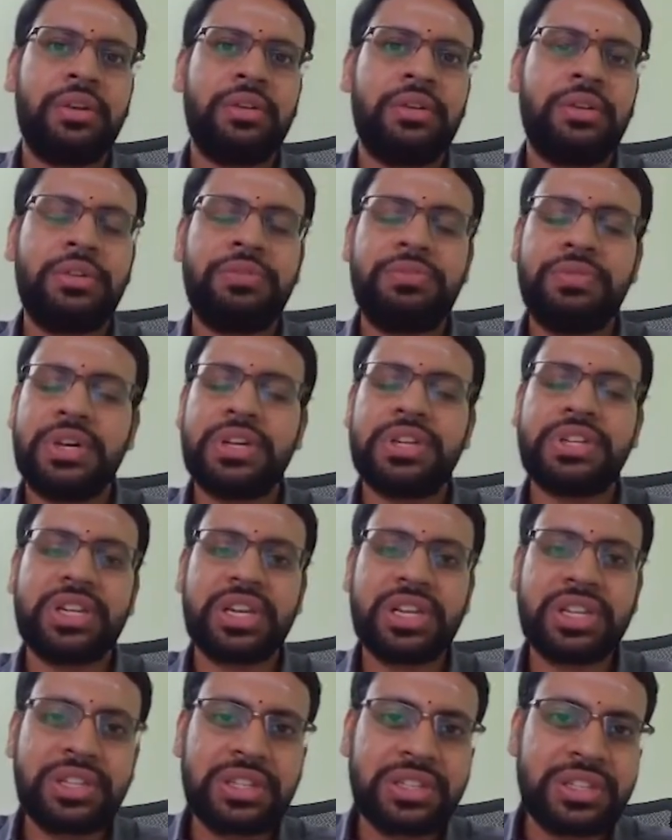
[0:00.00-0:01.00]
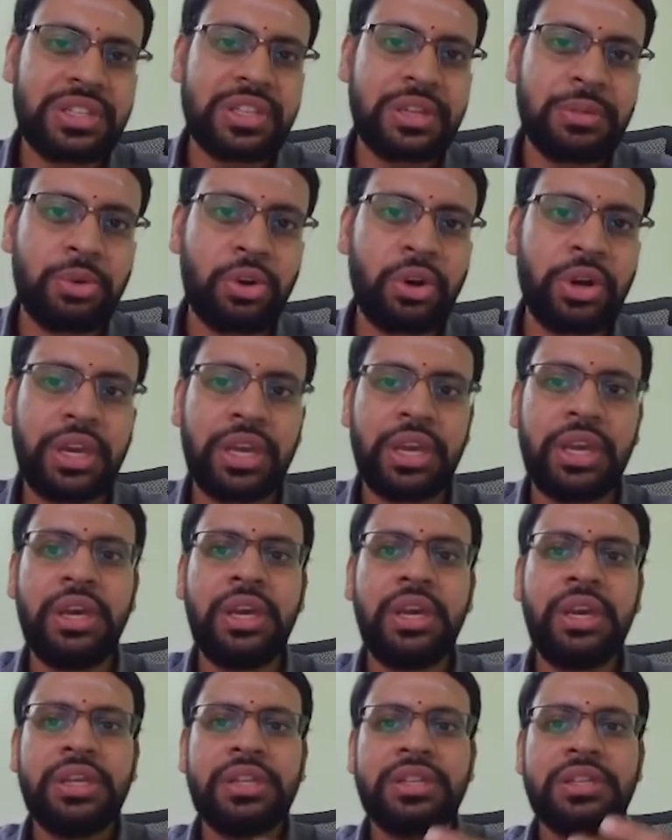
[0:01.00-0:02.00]
different structures in the body,
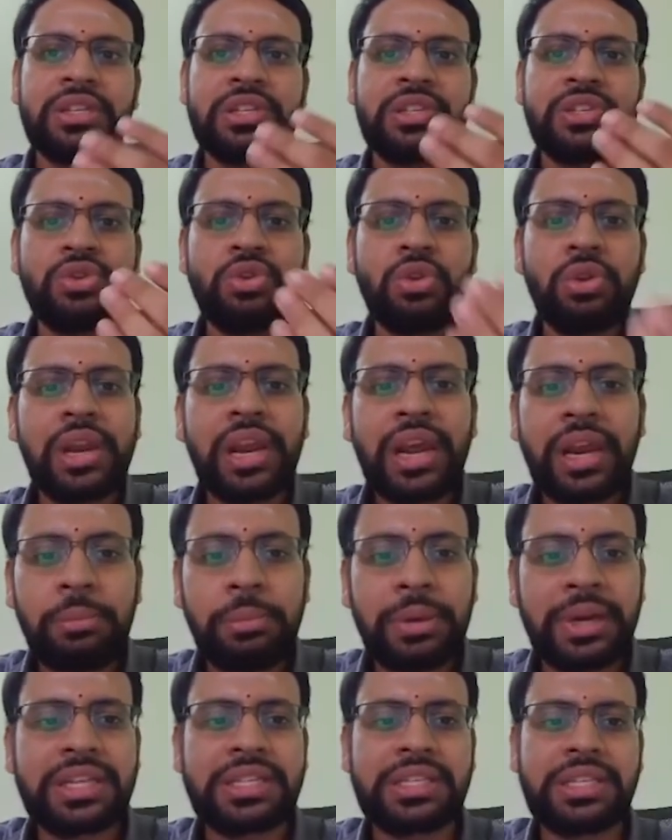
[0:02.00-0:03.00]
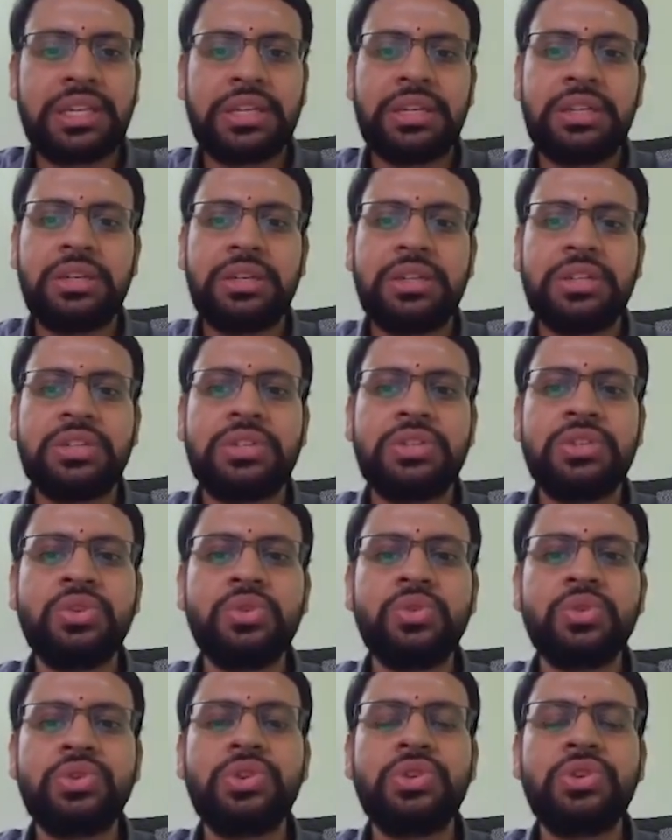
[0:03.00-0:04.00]
this nuclear medicine is
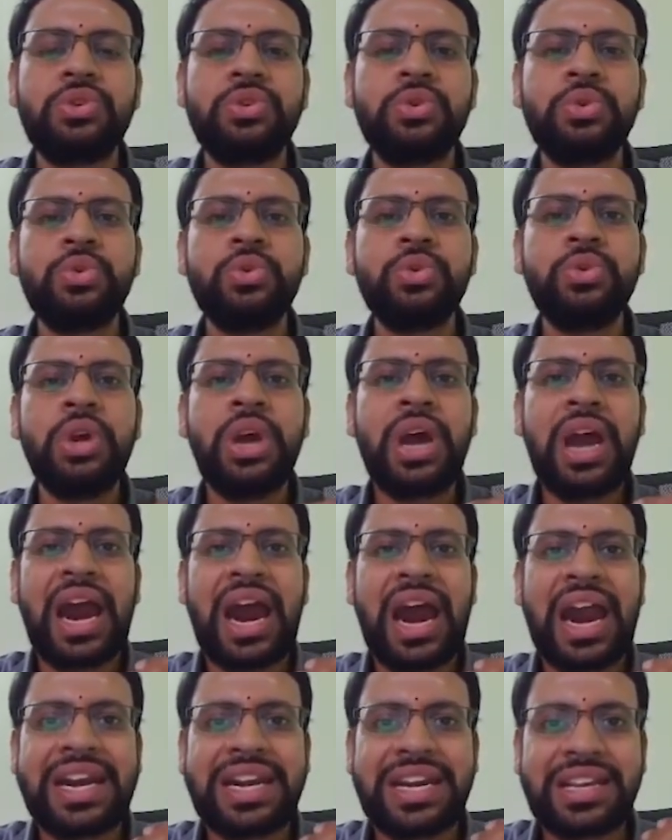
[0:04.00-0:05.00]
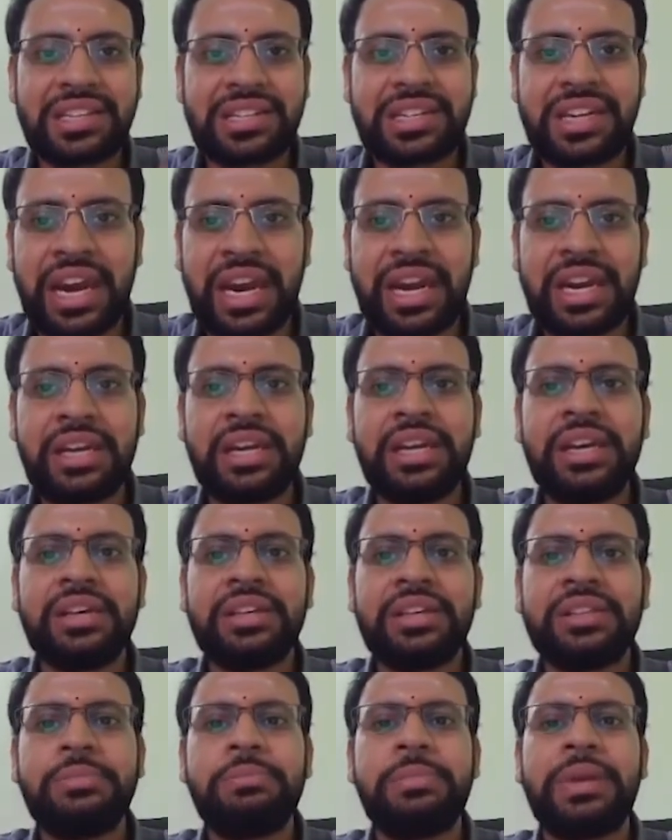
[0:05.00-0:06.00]
used to understand
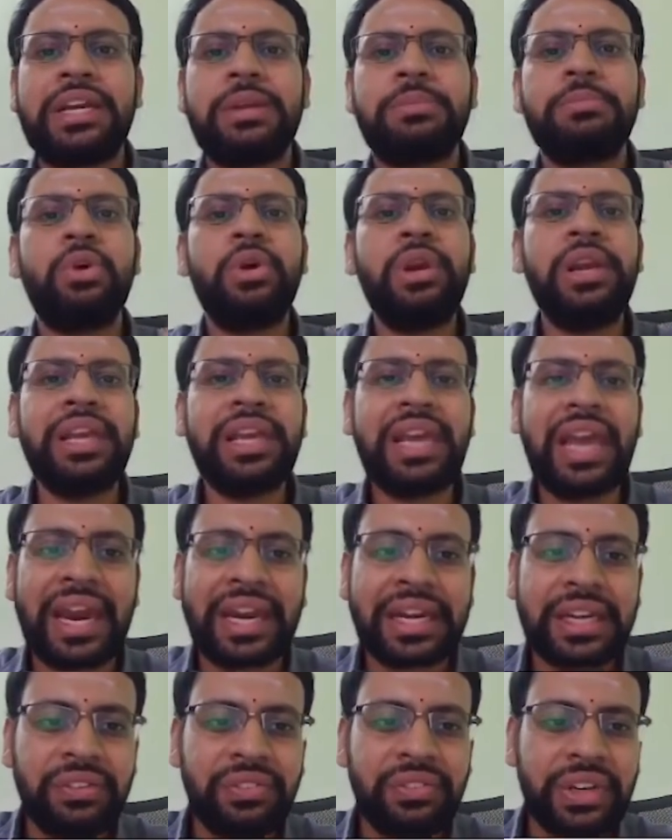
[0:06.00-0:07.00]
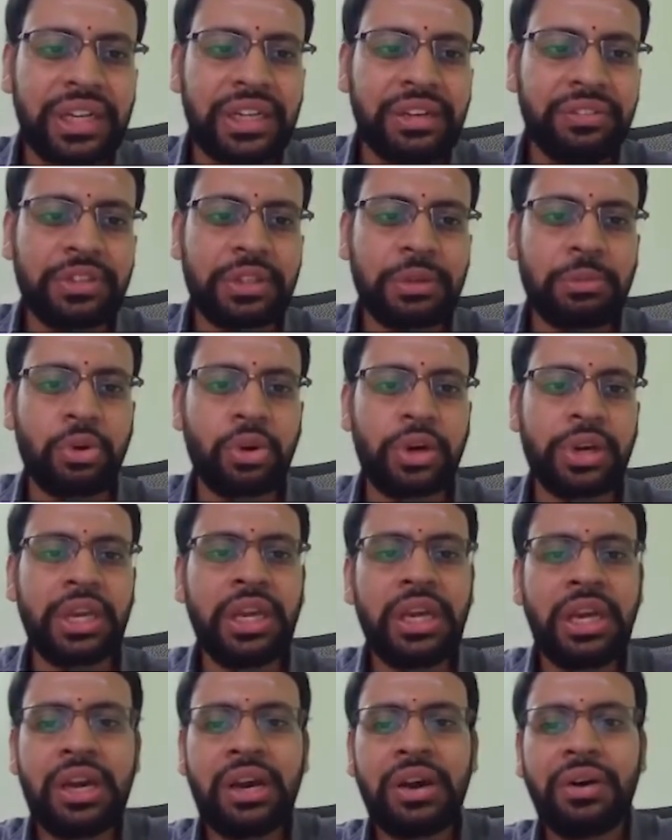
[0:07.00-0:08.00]
the metabolic activity of the
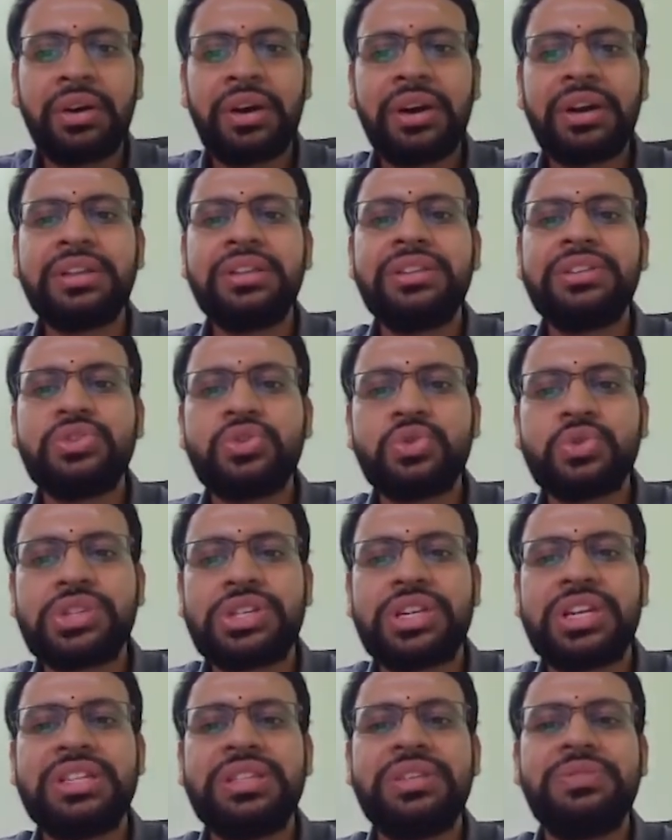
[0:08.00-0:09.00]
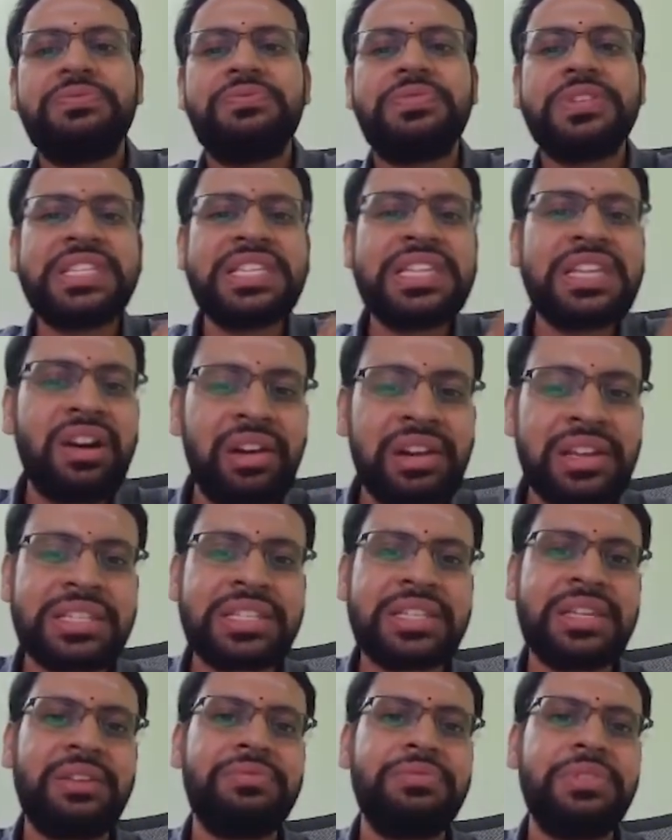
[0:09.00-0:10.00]
body or to study the
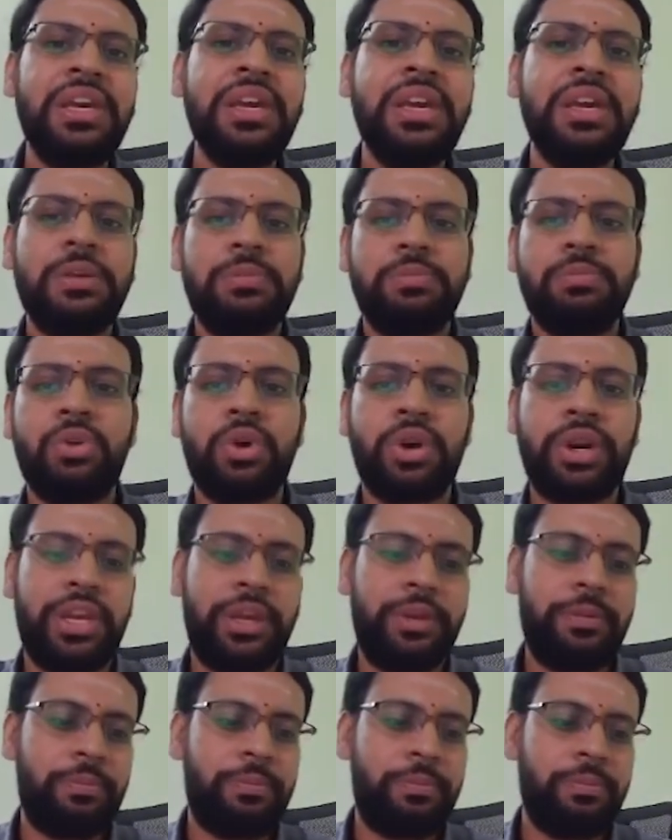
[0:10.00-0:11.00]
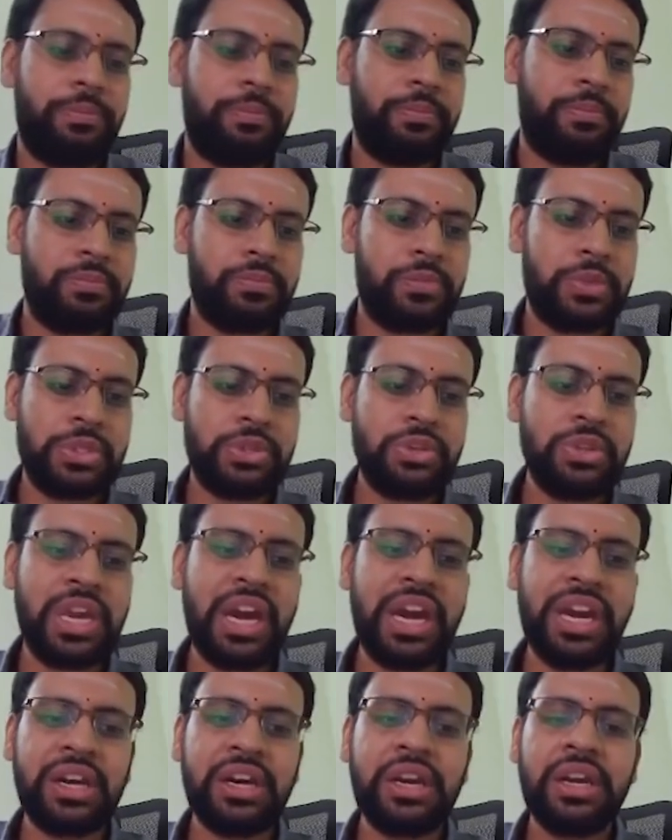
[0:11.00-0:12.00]
physiology of the body. So they
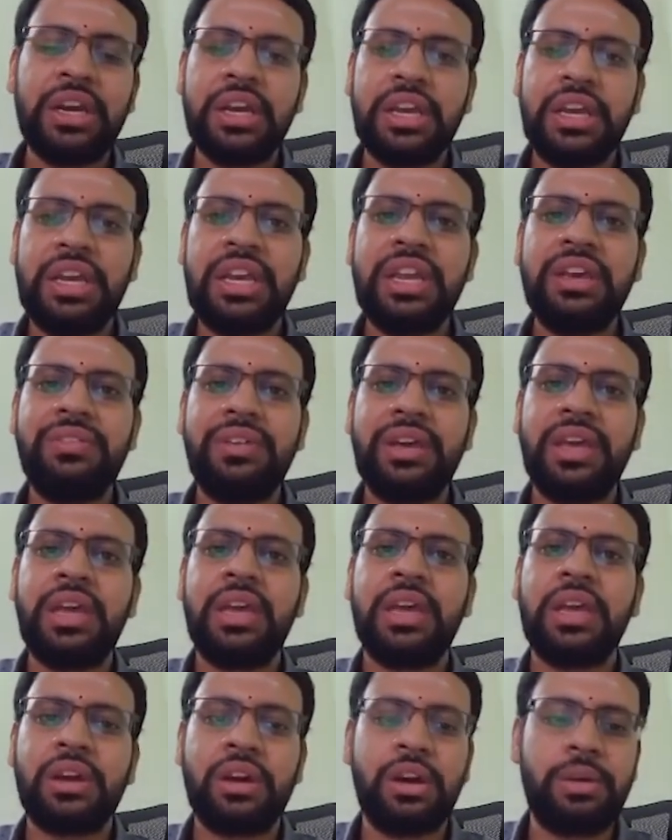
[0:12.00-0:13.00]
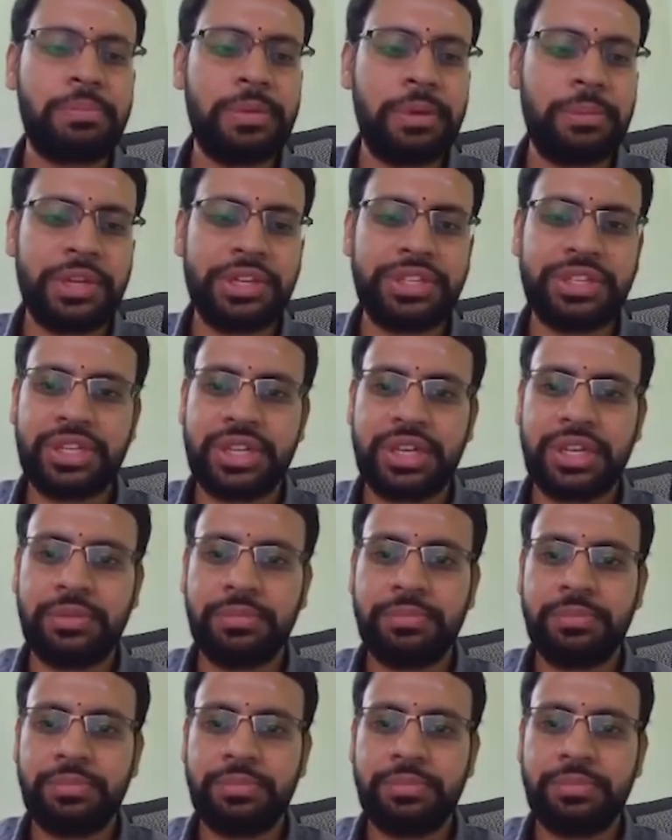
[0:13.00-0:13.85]
are in a way complementary.